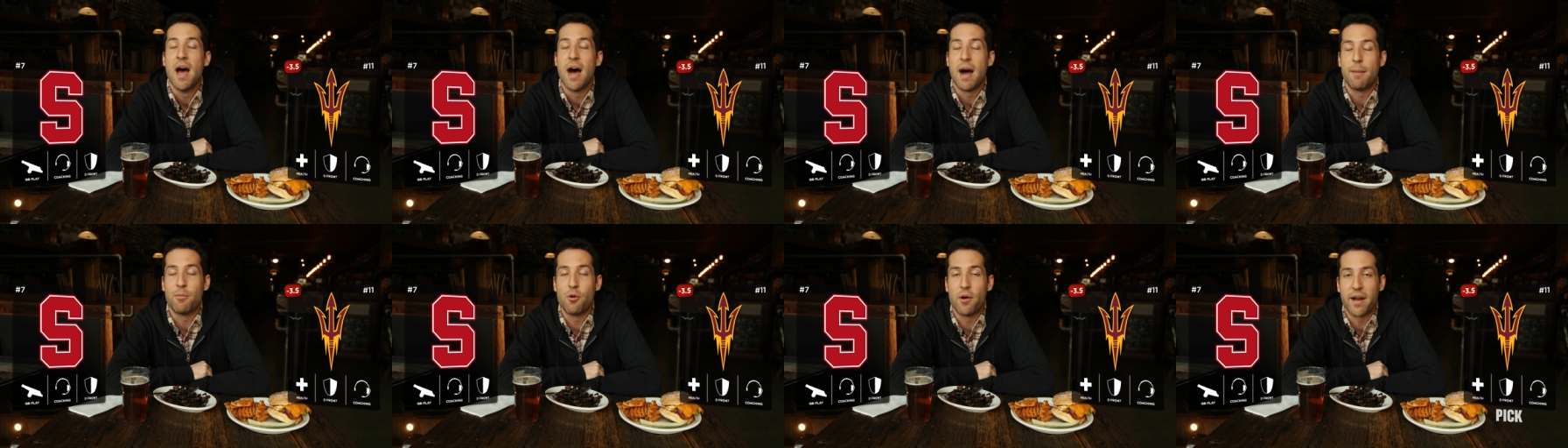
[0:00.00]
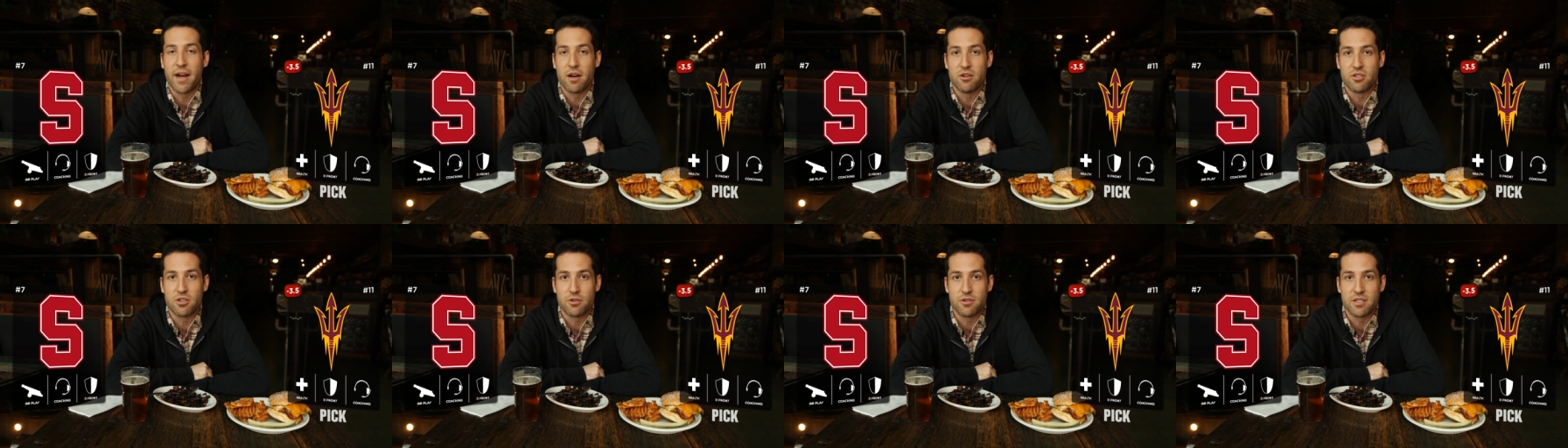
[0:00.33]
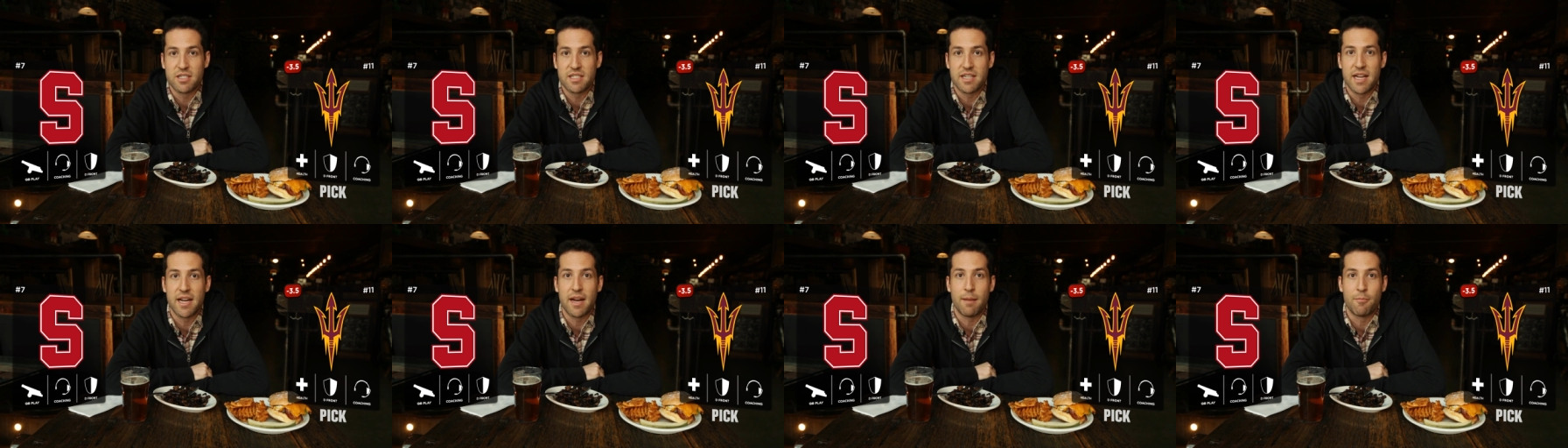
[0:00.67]
I'm going Arizona
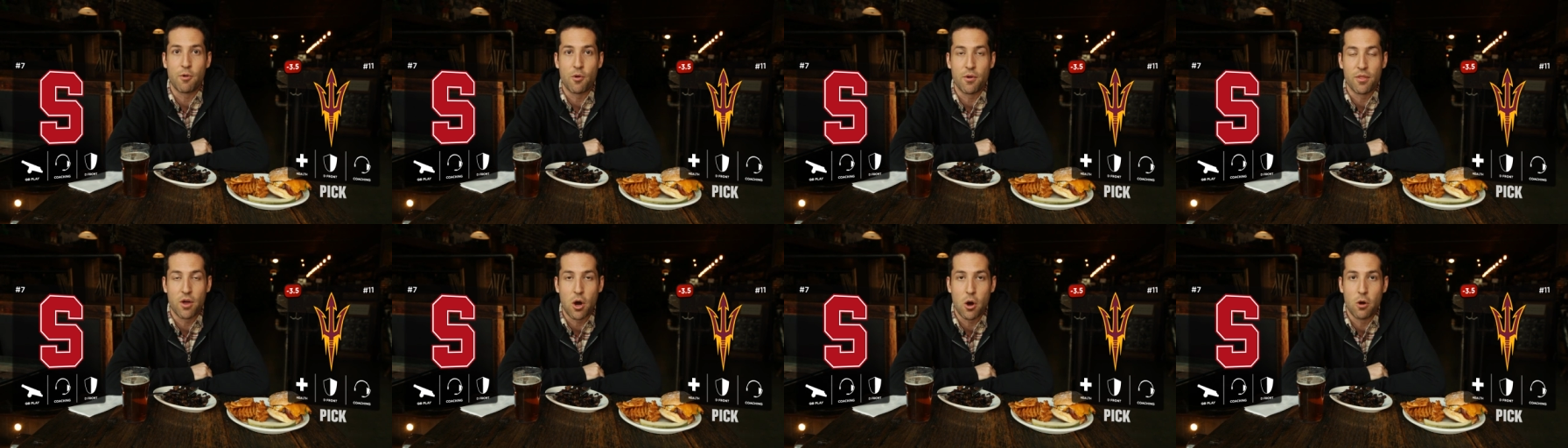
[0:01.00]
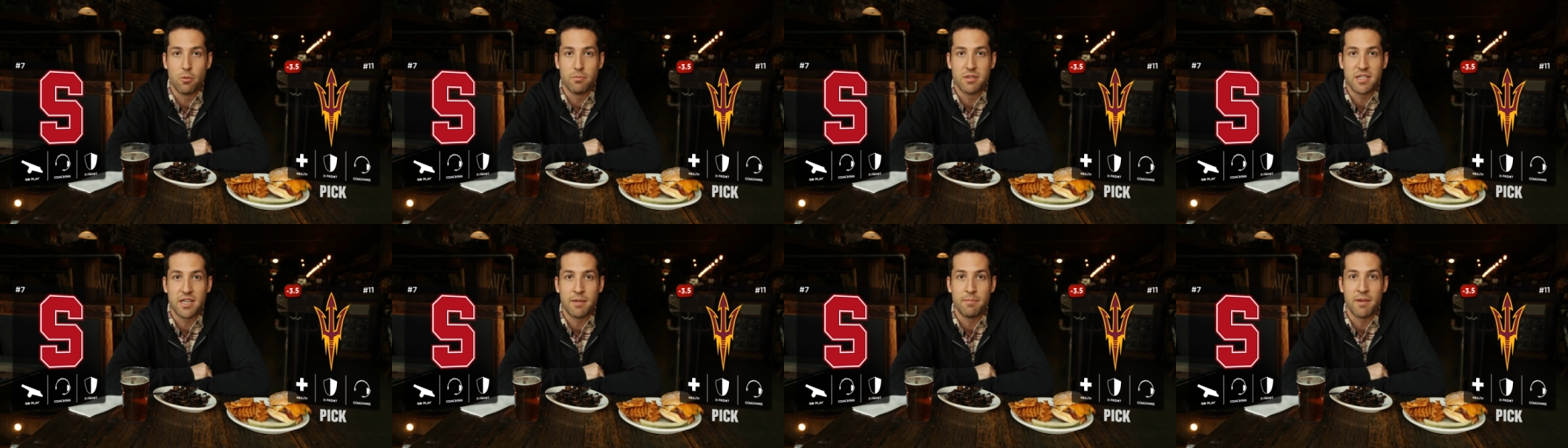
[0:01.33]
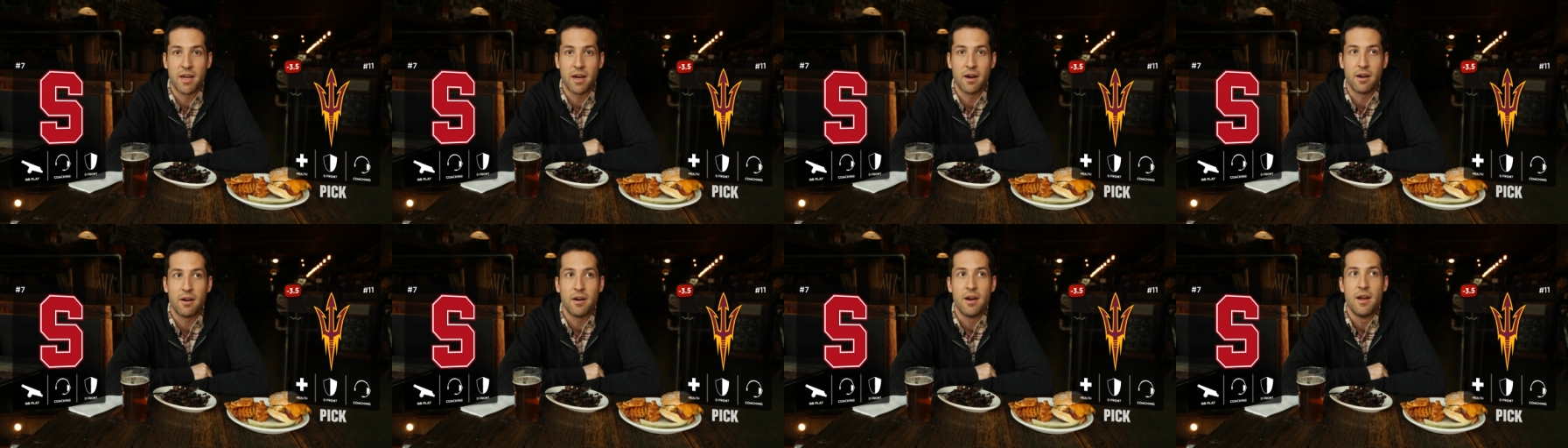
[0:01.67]
State. I'm going the home team
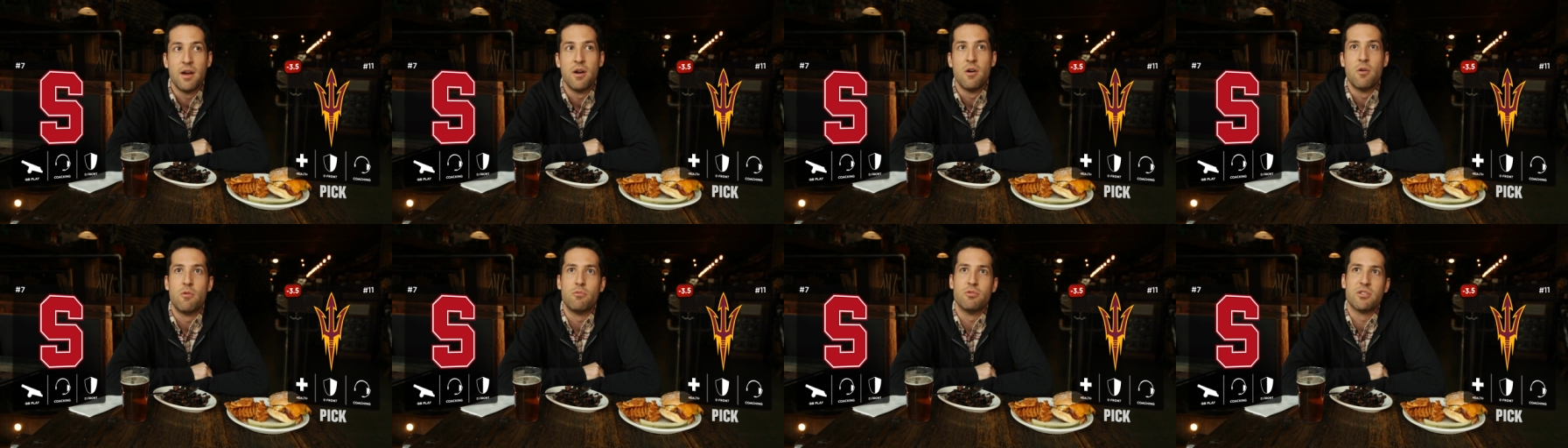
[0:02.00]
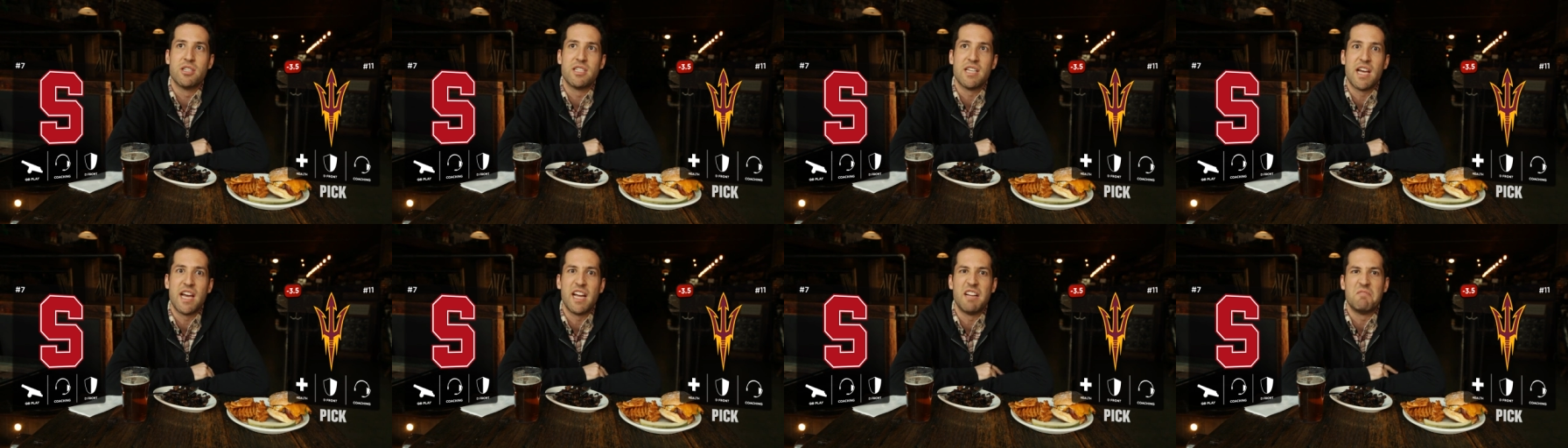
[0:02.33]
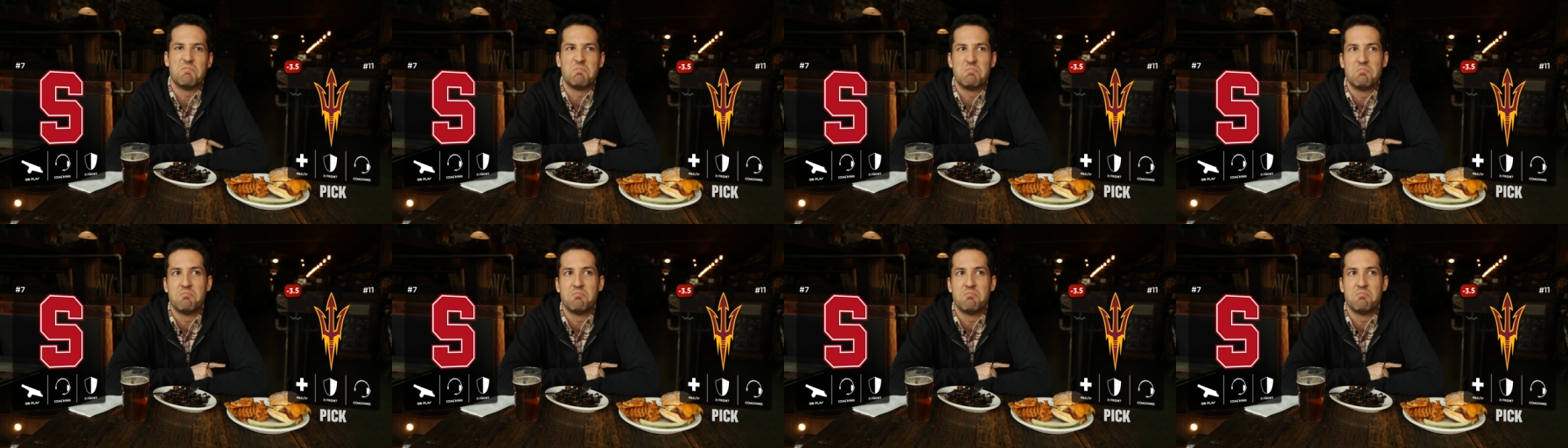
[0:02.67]
here. We'll say